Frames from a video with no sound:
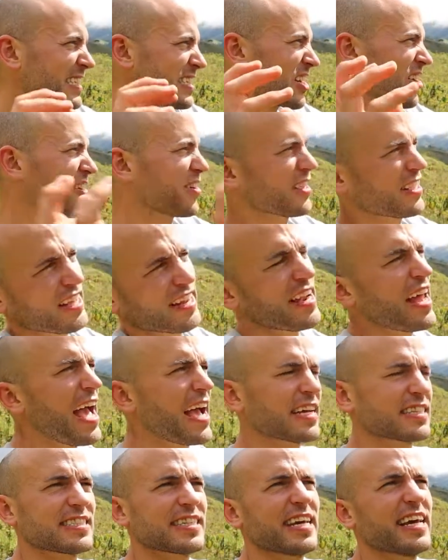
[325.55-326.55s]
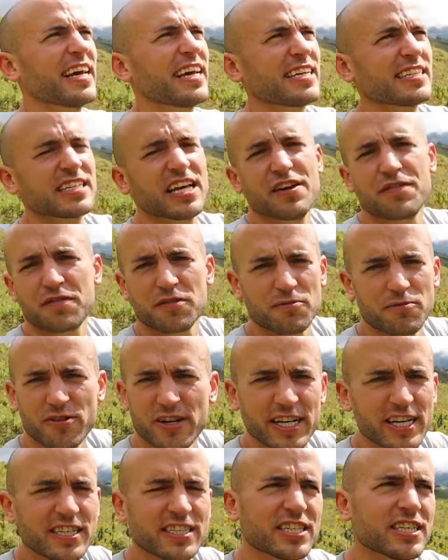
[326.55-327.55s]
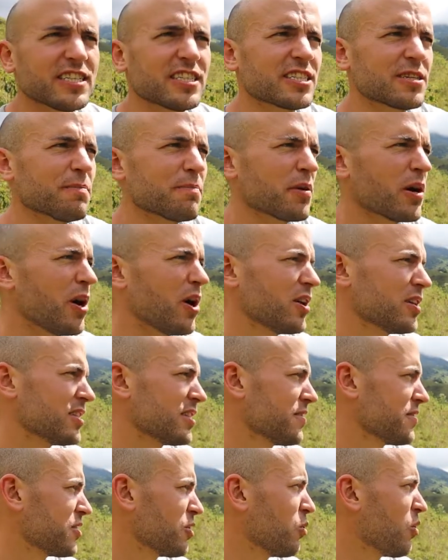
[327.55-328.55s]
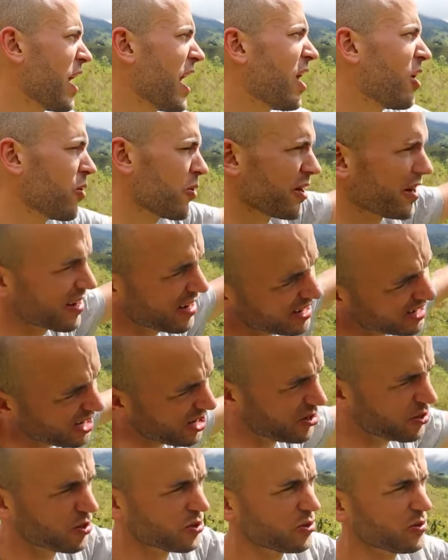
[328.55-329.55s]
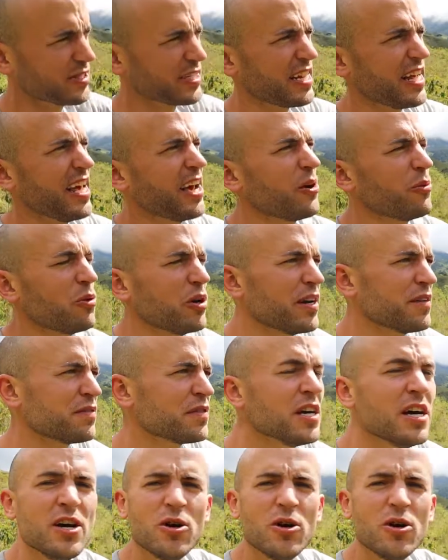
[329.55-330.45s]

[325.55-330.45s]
kind of connecting different regions and parts of the world and the locals here with